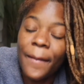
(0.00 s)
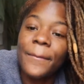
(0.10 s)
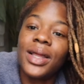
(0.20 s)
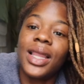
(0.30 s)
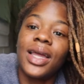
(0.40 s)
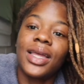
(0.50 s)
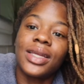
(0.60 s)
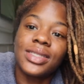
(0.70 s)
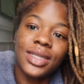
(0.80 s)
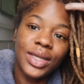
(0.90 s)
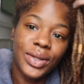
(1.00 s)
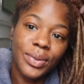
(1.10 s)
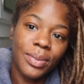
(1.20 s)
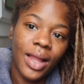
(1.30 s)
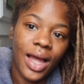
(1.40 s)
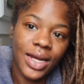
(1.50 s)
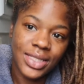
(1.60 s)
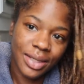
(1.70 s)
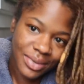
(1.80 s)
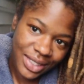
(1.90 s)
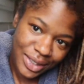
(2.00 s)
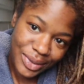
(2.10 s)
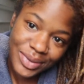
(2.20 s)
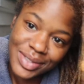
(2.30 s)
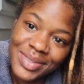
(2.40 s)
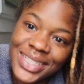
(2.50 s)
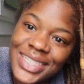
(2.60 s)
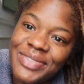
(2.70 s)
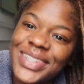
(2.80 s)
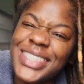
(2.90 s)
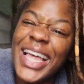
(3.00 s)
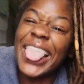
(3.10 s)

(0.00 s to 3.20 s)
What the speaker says: But like, it's a cute blonde. It's something new, something different.